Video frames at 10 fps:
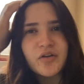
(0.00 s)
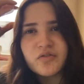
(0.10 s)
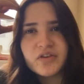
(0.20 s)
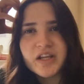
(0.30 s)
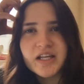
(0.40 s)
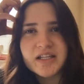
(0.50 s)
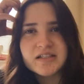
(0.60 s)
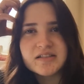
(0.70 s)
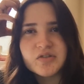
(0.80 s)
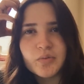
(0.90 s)
don't feel like
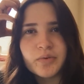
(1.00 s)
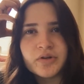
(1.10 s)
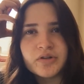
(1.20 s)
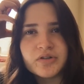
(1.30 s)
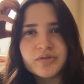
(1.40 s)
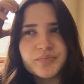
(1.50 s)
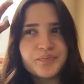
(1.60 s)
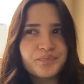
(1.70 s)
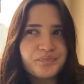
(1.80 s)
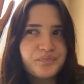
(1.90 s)
it's super
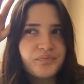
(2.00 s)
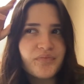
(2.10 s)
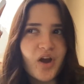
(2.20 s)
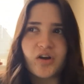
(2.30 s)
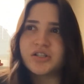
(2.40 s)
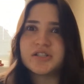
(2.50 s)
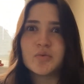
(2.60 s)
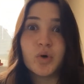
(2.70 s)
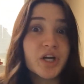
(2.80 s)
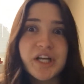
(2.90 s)
hard
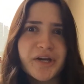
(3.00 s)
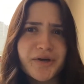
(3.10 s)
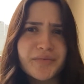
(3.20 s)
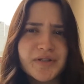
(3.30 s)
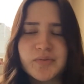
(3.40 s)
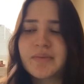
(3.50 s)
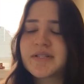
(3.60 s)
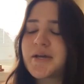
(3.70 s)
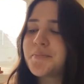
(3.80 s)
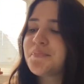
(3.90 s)
to work here, is what I'm
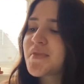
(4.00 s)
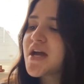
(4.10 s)
saying.